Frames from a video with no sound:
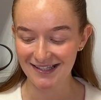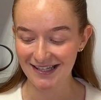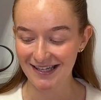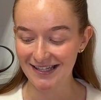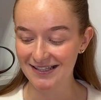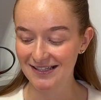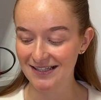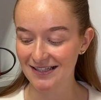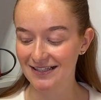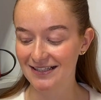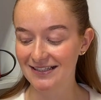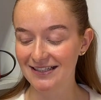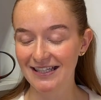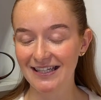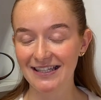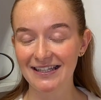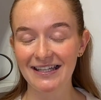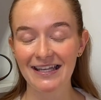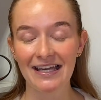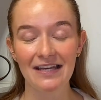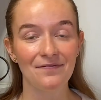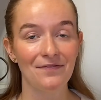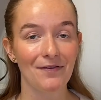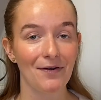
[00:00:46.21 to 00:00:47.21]
It's clearly
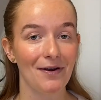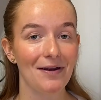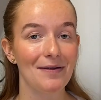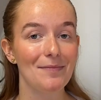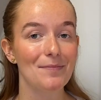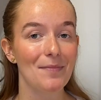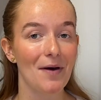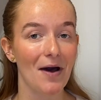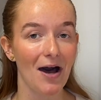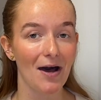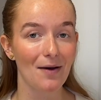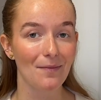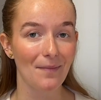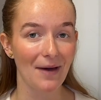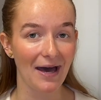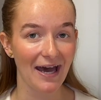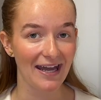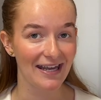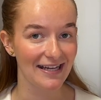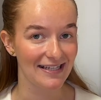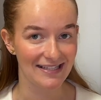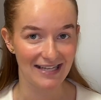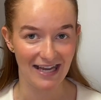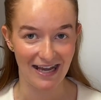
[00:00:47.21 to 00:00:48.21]
a very
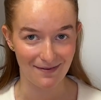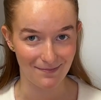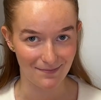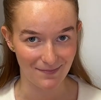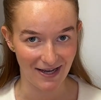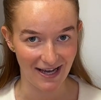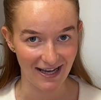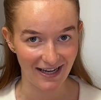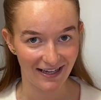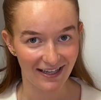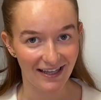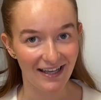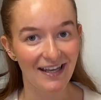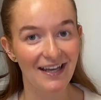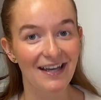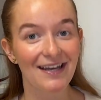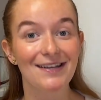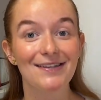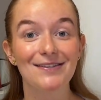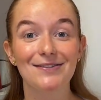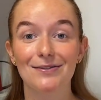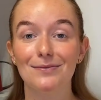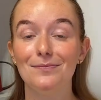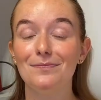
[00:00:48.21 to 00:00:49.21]
Marmite handbag.
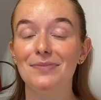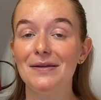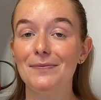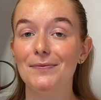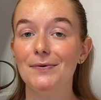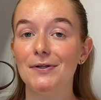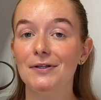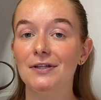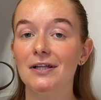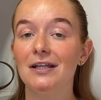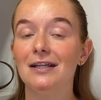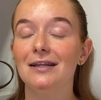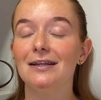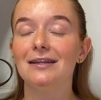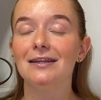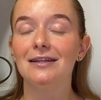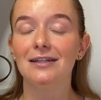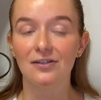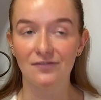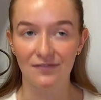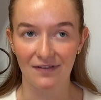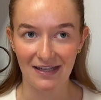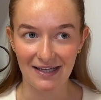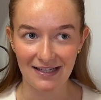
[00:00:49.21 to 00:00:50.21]
Some people
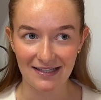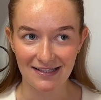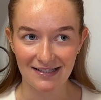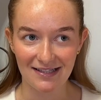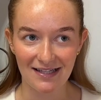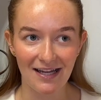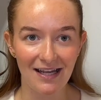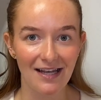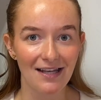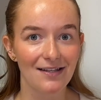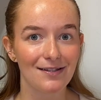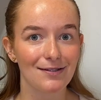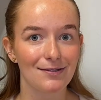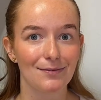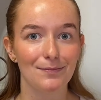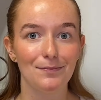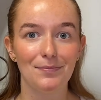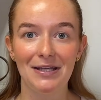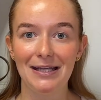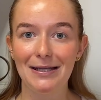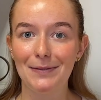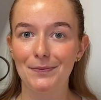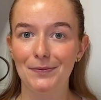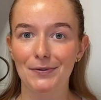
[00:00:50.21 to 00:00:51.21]
love it. Some
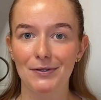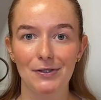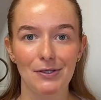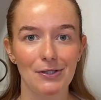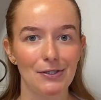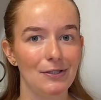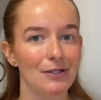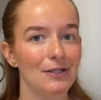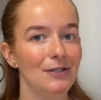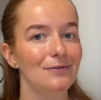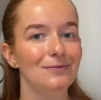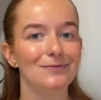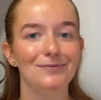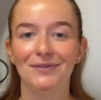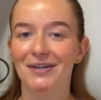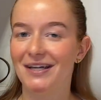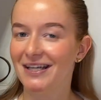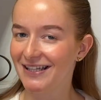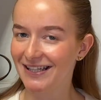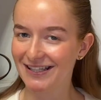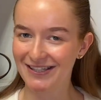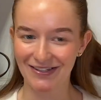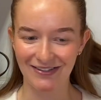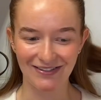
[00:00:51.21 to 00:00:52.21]
people
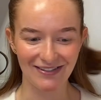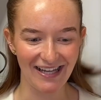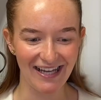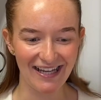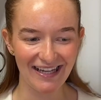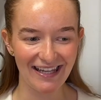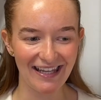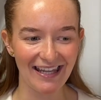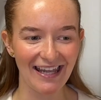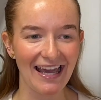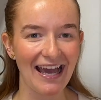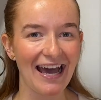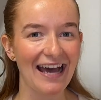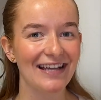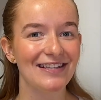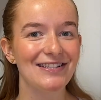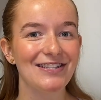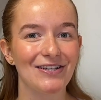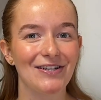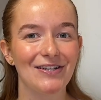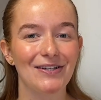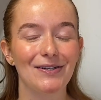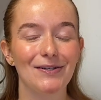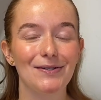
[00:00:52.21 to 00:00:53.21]
really don't like it at
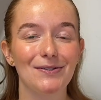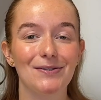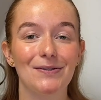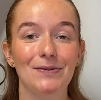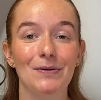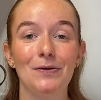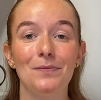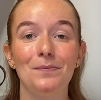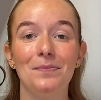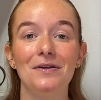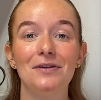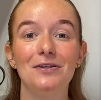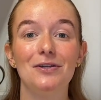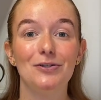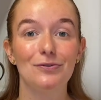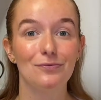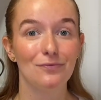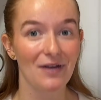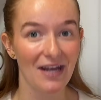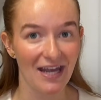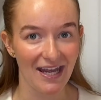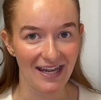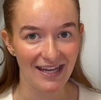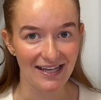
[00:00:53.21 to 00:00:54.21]
all. So it would be
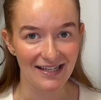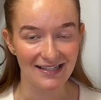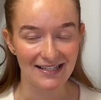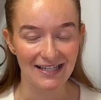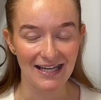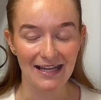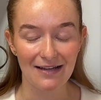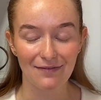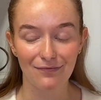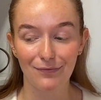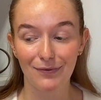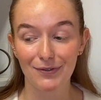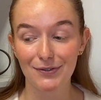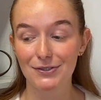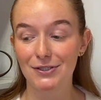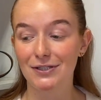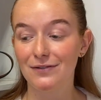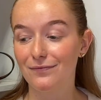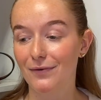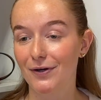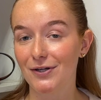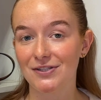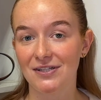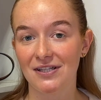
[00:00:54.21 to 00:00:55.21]
great if once
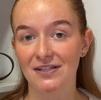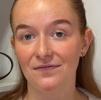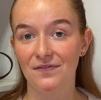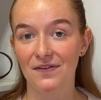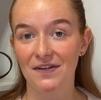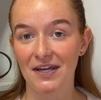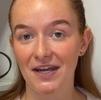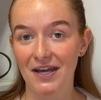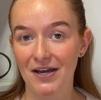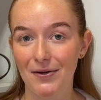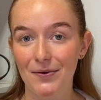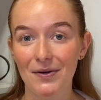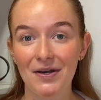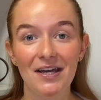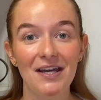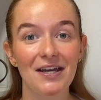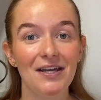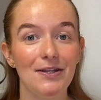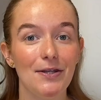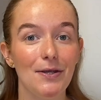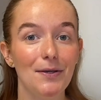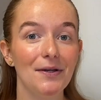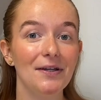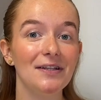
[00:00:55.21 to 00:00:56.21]
you've watched this video,
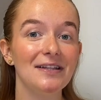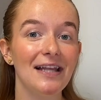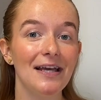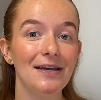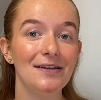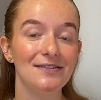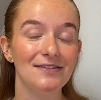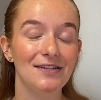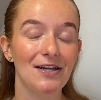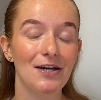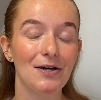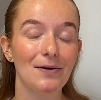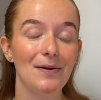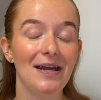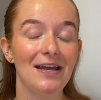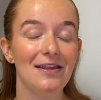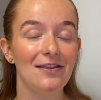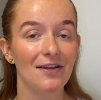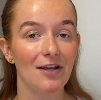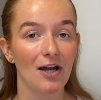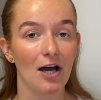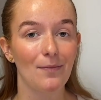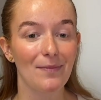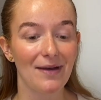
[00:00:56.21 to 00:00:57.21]
you could let us know in
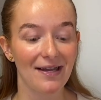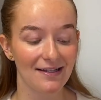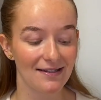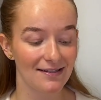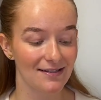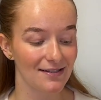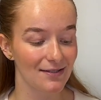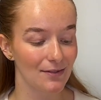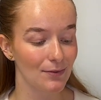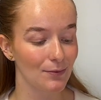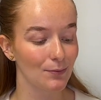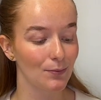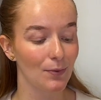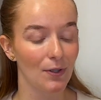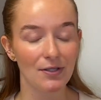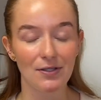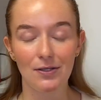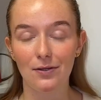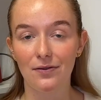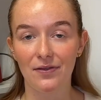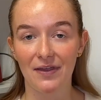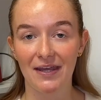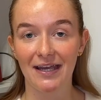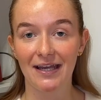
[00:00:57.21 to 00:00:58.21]
the comments what
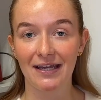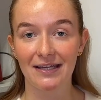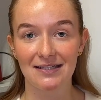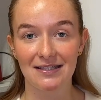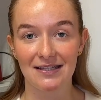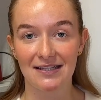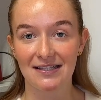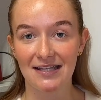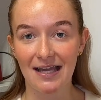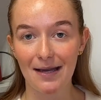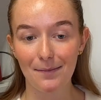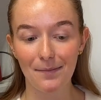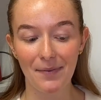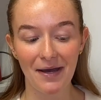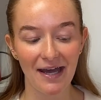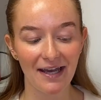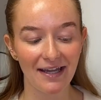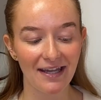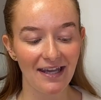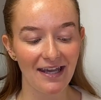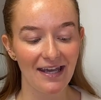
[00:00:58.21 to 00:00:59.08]
you think to this handbag.